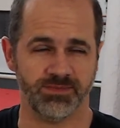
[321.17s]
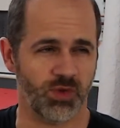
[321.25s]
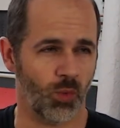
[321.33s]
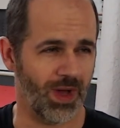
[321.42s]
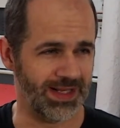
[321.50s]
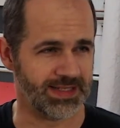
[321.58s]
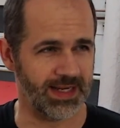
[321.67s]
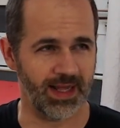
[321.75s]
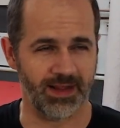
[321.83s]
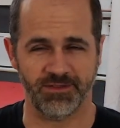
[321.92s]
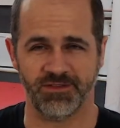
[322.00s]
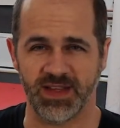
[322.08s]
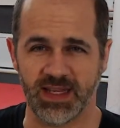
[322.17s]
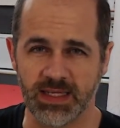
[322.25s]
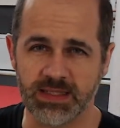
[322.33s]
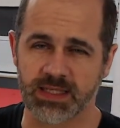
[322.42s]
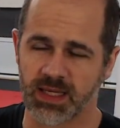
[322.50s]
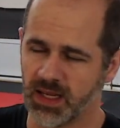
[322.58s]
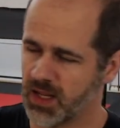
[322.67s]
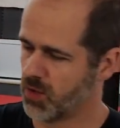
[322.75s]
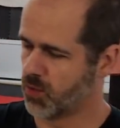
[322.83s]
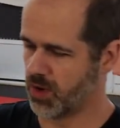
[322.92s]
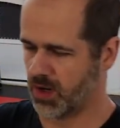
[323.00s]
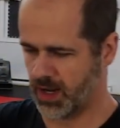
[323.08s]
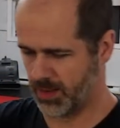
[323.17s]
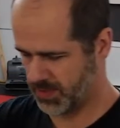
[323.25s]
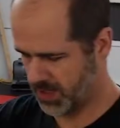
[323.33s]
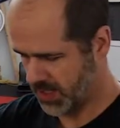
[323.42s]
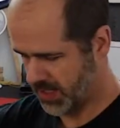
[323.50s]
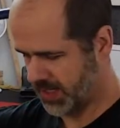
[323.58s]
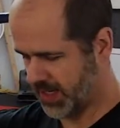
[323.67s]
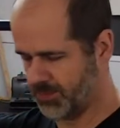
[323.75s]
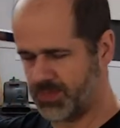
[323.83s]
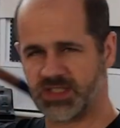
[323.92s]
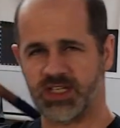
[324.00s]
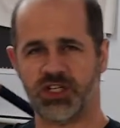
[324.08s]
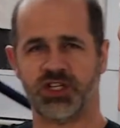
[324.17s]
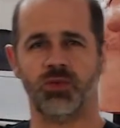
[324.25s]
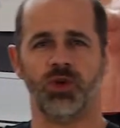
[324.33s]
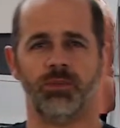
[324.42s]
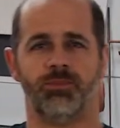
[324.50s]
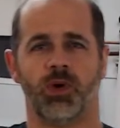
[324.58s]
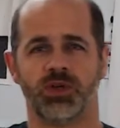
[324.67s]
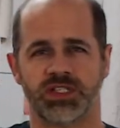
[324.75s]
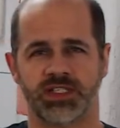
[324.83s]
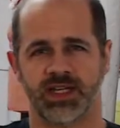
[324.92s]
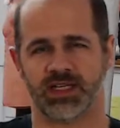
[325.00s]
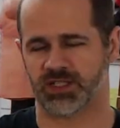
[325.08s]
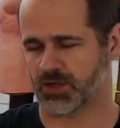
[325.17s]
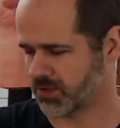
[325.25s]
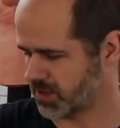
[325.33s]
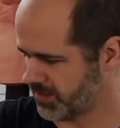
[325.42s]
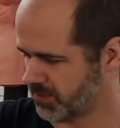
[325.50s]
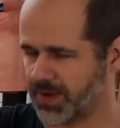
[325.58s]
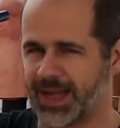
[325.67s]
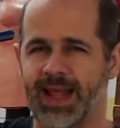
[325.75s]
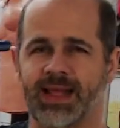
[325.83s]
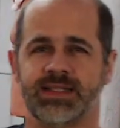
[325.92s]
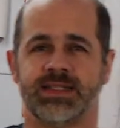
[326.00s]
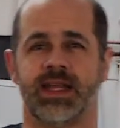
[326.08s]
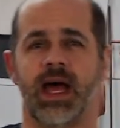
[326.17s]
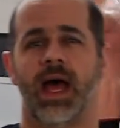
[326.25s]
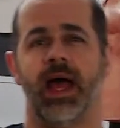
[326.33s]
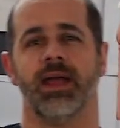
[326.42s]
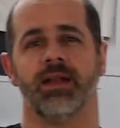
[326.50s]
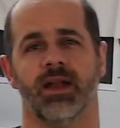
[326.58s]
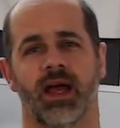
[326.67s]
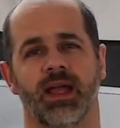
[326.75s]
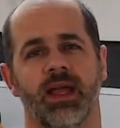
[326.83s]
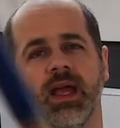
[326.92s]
Wednesday night feeds, where I'm in position where both sticks are on the right-hand side, and I